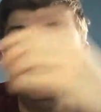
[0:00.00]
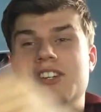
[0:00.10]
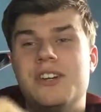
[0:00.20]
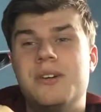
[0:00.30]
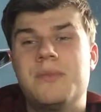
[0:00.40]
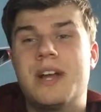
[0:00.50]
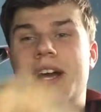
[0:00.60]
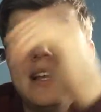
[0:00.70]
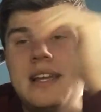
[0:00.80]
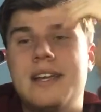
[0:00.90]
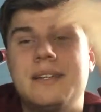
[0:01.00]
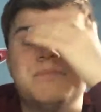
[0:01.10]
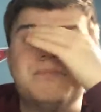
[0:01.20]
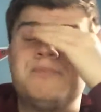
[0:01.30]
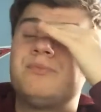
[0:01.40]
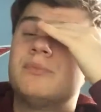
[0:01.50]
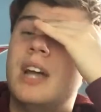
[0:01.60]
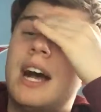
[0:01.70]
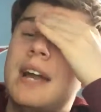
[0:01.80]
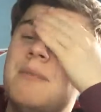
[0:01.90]
You know,
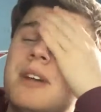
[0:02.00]
I'm